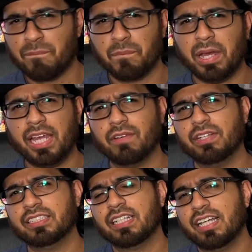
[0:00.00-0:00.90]
But
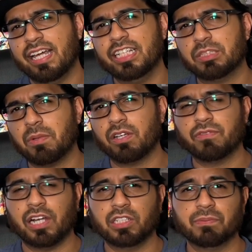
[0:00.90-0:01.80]
anyways, it is smaller
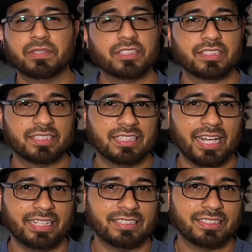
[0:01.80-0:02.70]
volume, which is
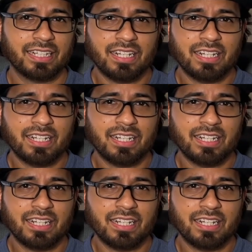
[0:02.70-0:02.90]
nice.